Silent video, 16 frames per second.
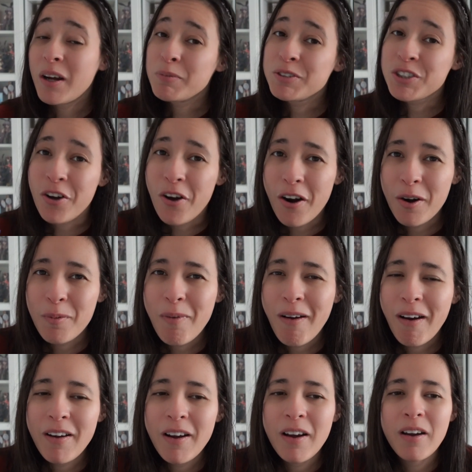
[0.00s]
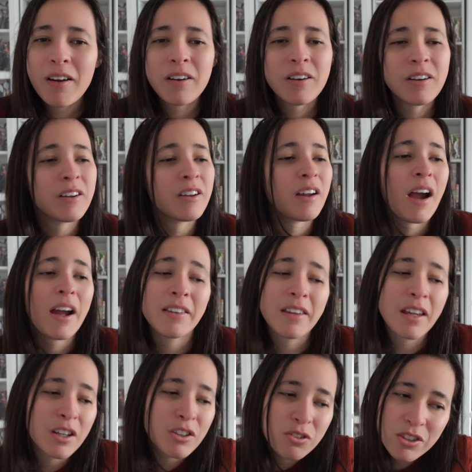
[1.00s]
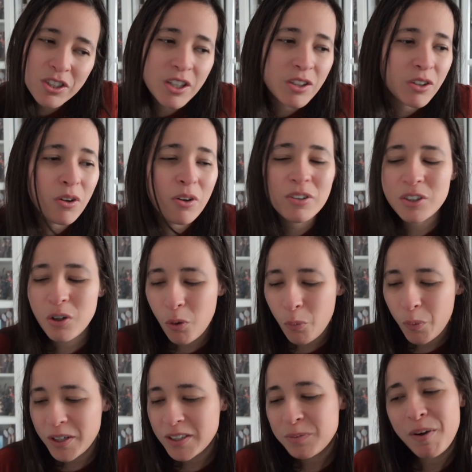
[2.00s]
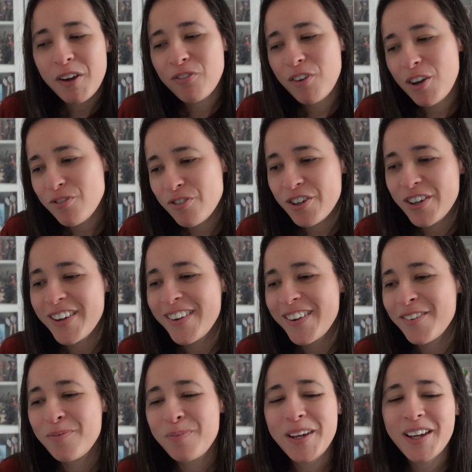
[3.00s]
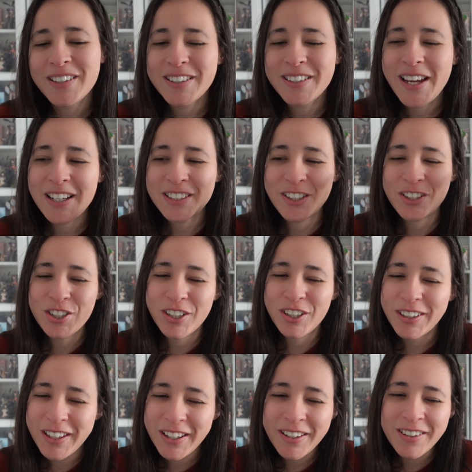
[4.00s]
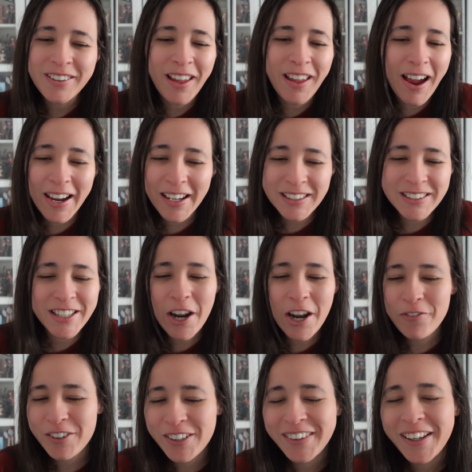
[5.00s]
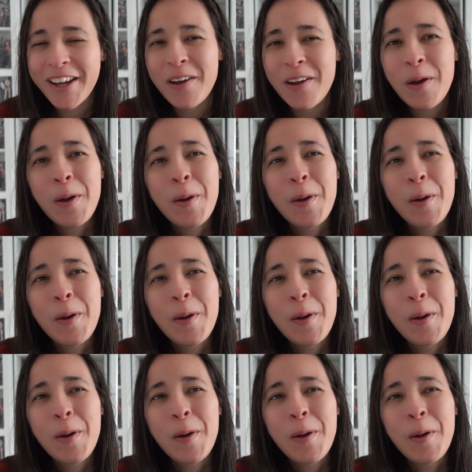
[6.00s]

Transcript: to horror manga. I think Junji Ito is always my favorite because he has such clean lines and everything.